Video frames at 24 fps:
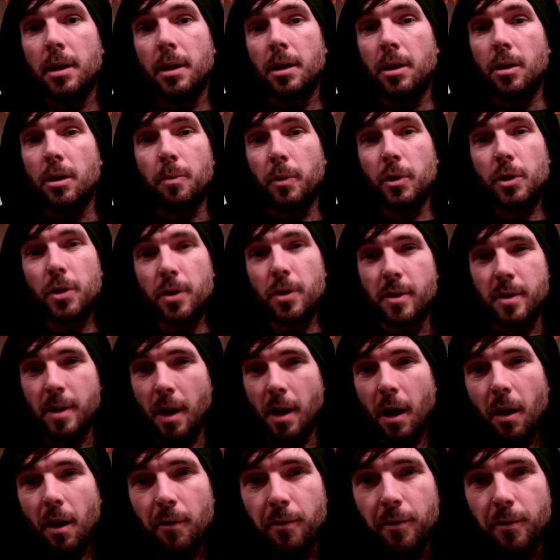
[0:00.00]
you put
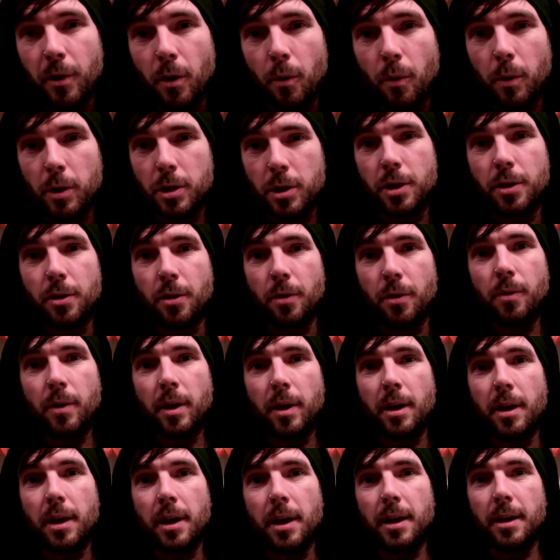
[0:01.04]
yourself into what you're
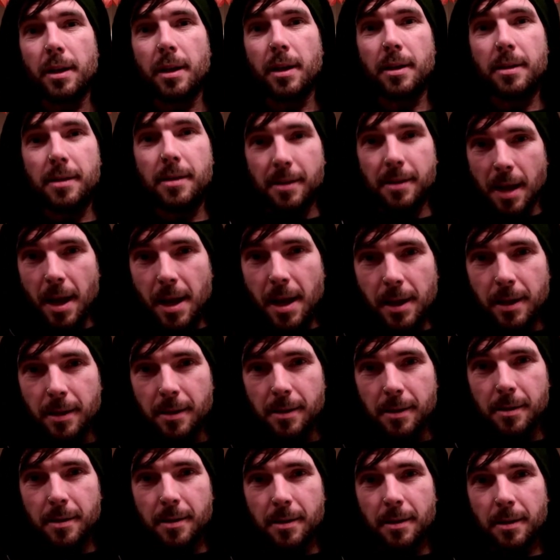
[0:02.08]
doing, it
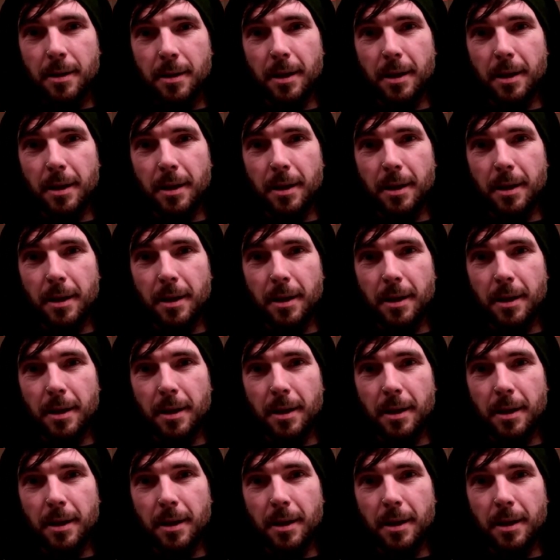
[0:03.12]
stays.